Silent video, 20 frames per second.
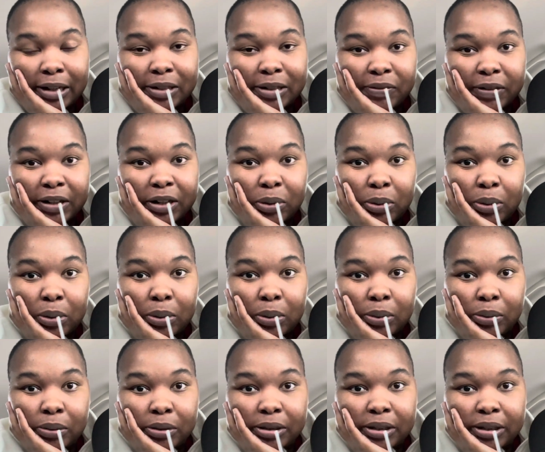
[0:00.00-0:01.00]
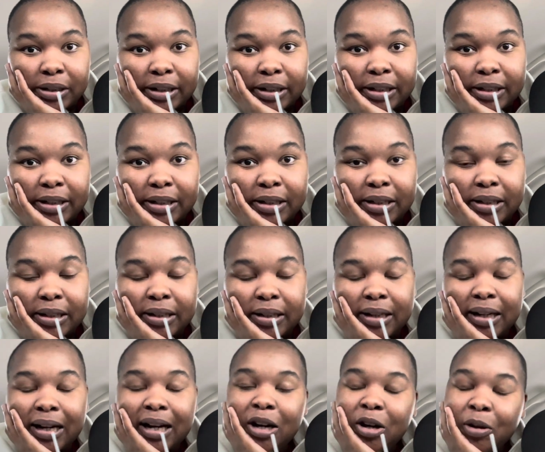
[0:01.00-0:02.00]
very cold, and
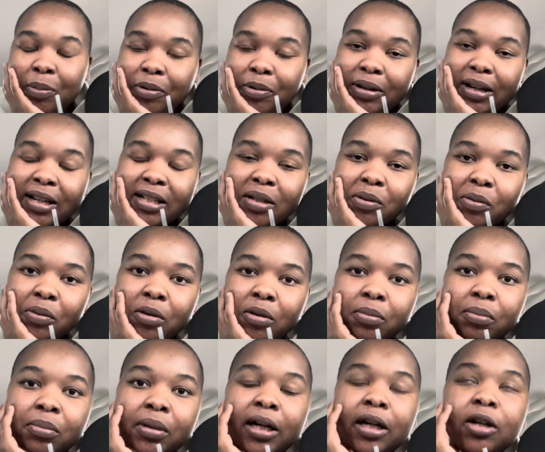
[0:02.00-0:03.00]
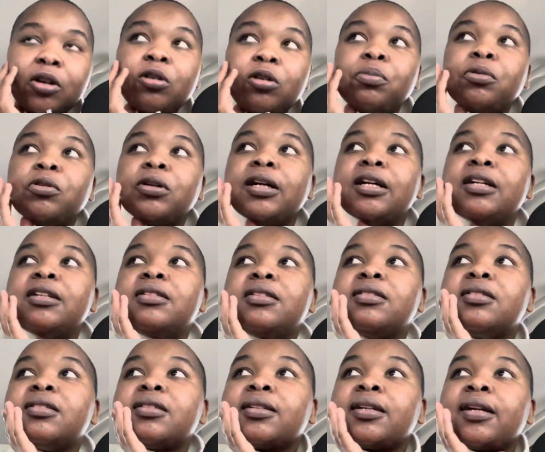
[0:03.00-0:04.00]
I hope you guys are warm. I hope you
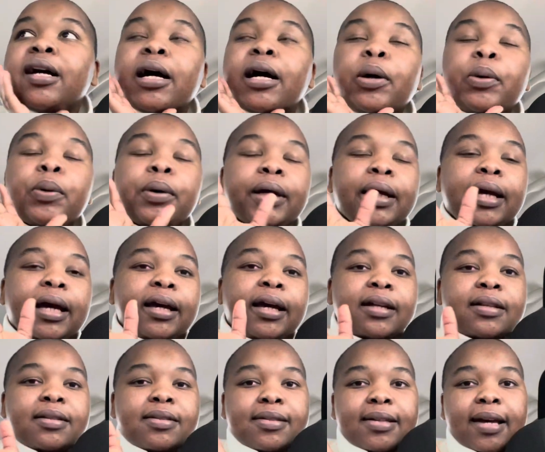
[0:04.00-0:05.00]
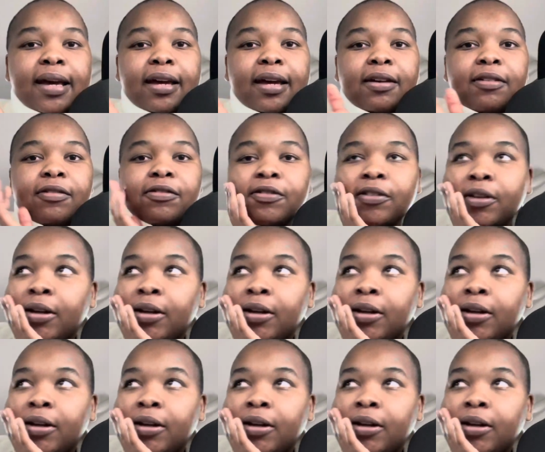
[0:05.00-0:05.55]
guys are okay and safe.